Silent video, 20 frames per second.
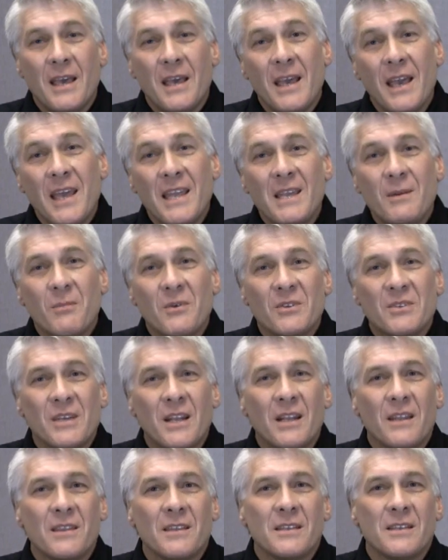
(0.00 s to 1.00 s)

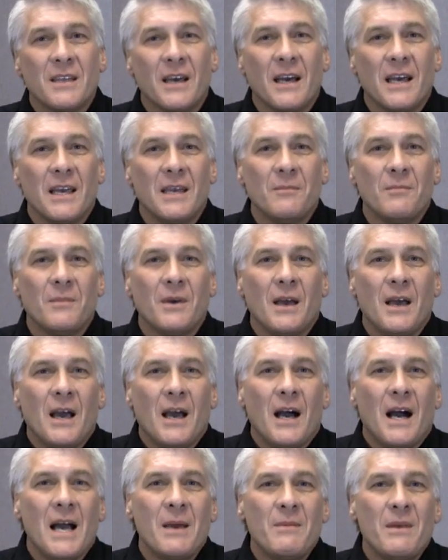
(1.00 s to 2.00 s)
80% of the time,
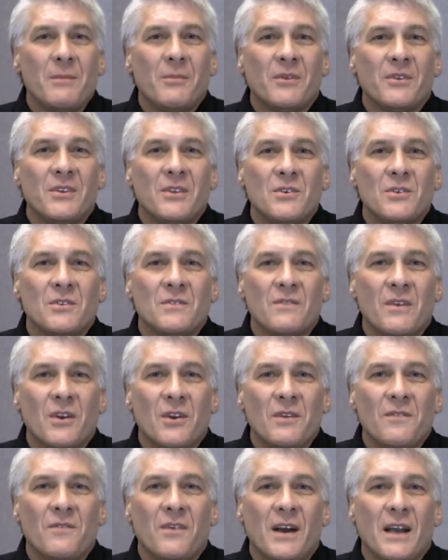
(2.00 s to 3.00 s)
I'm able to use
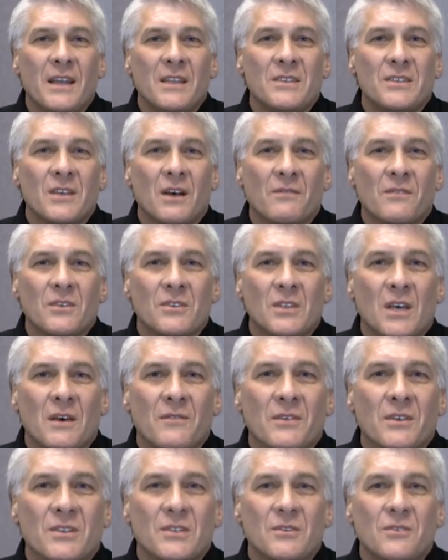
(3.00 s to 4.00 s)
very fine
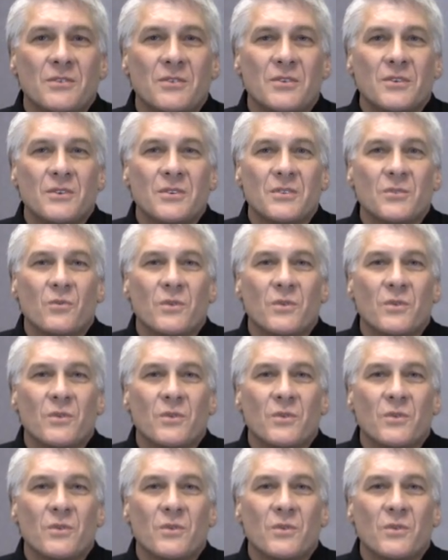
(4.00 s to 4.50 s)
self-dissolving sutures,